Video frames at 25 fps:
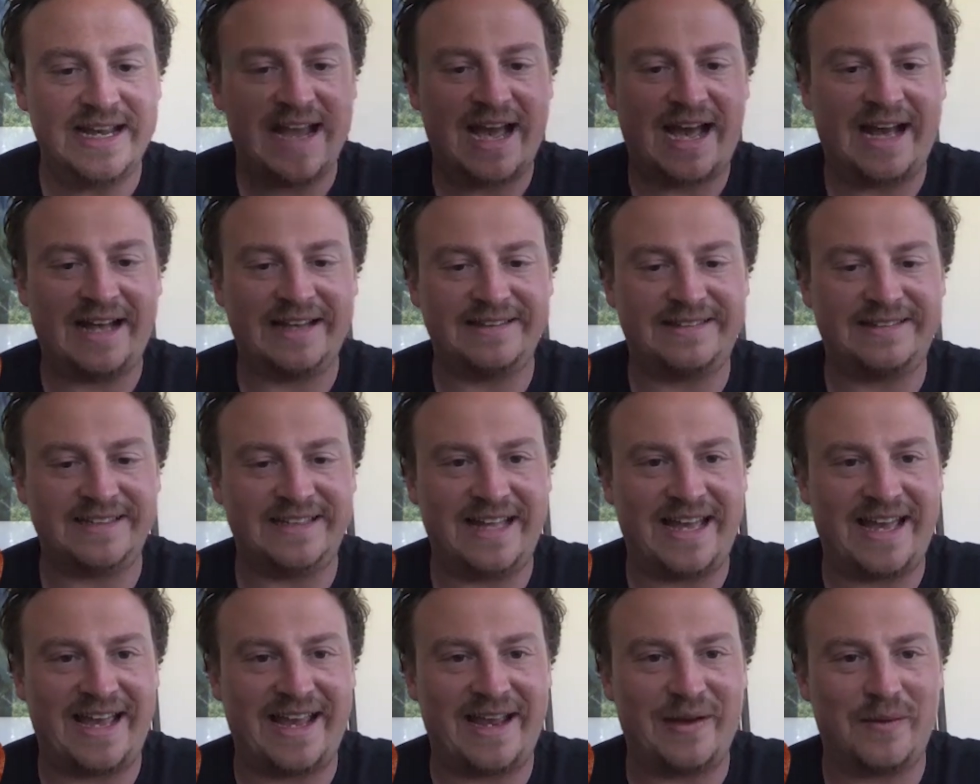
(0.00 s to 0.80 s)
And
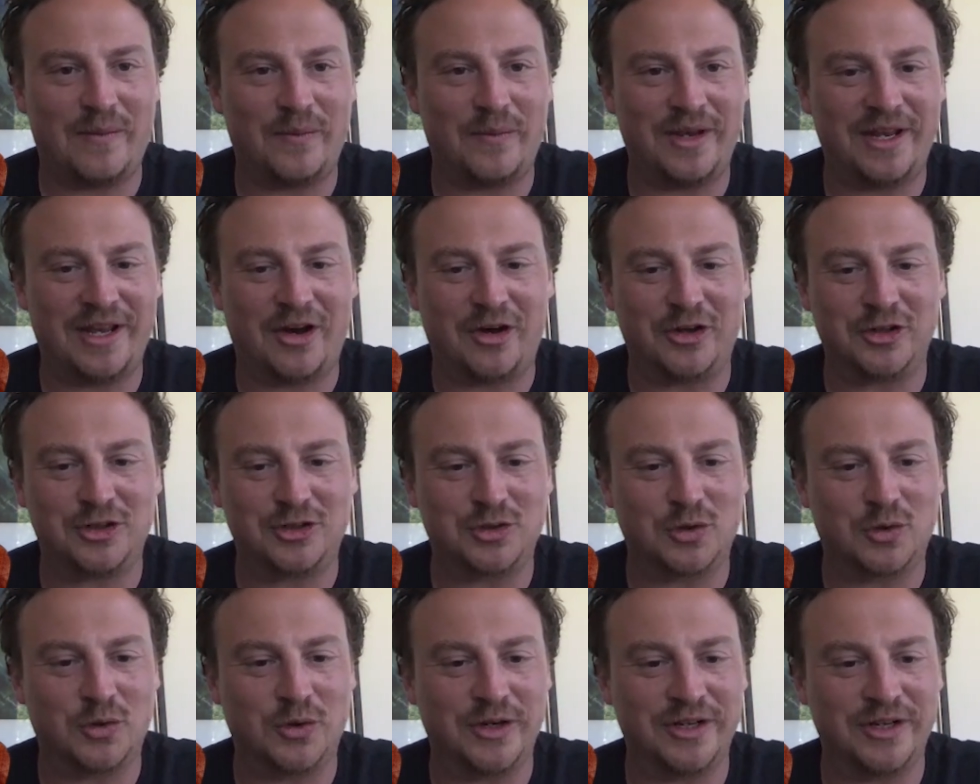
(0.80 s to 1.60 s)
today we are
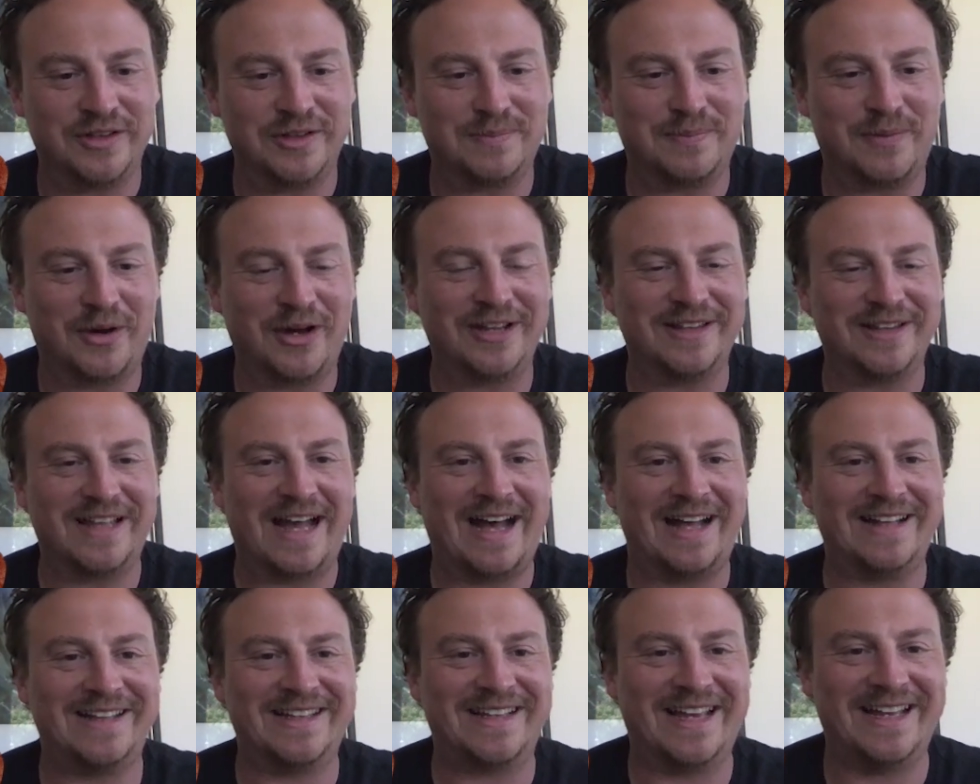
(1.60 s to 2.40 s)
joined by
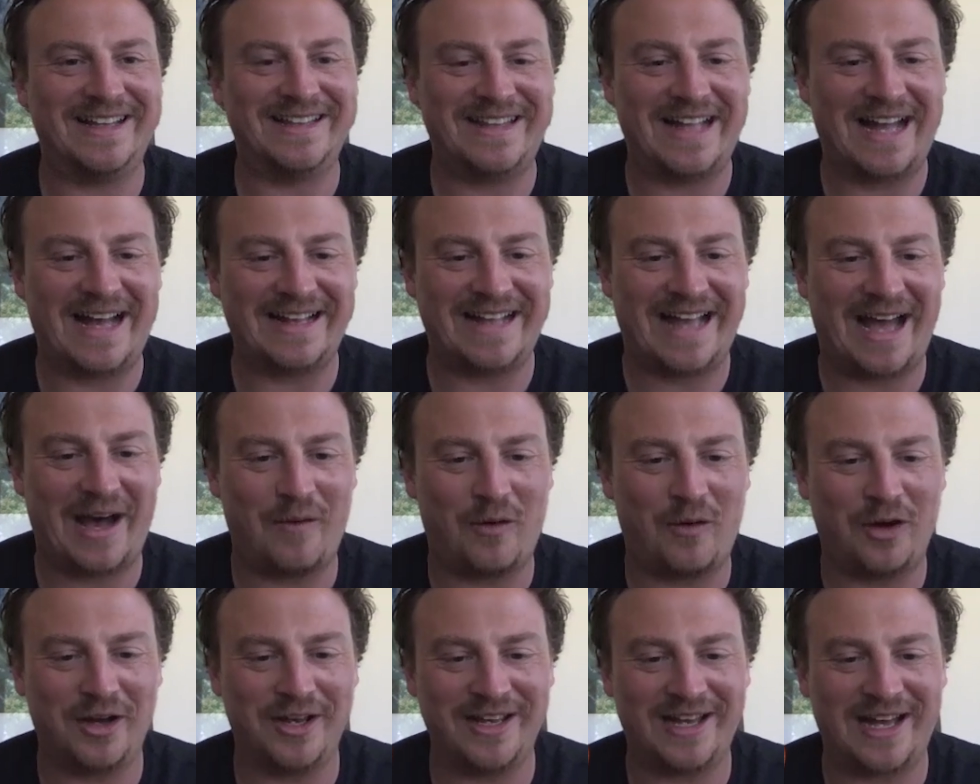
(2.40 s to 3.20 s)
Dan again. Dan, how
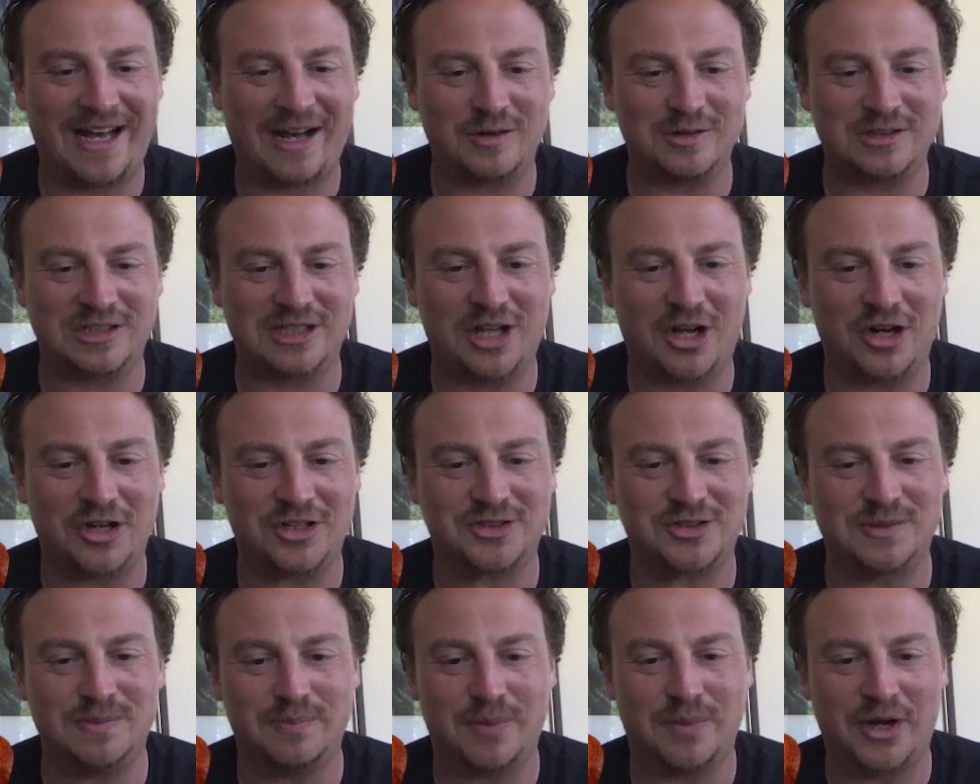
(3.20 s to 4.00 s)
are you? How's
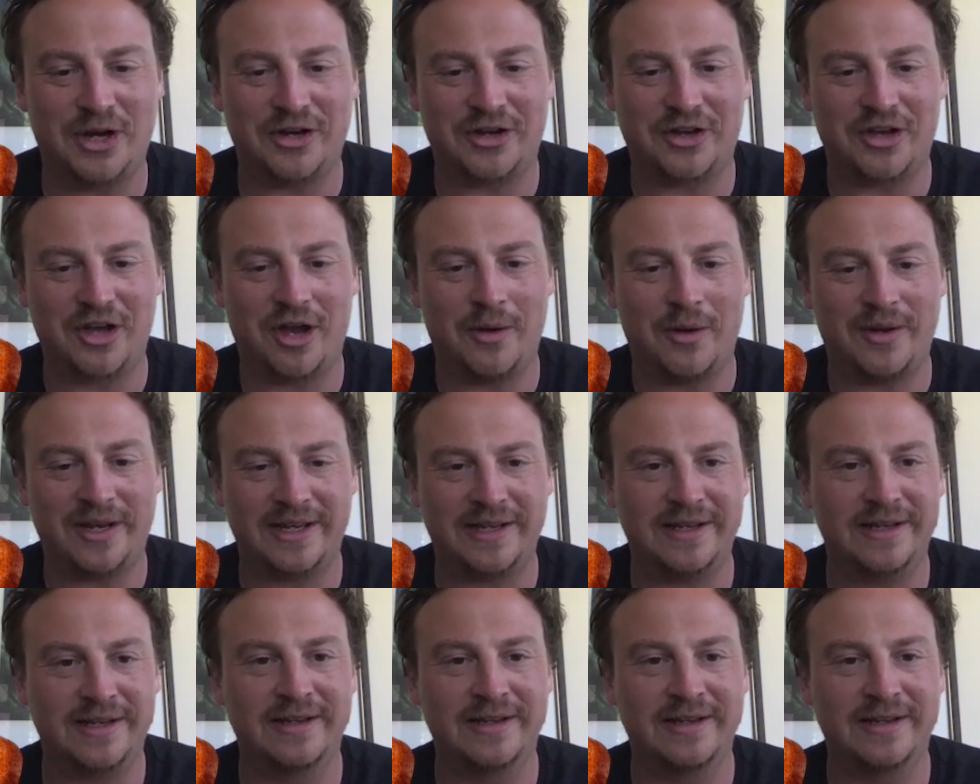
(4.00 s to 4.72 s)
Luxembourg going?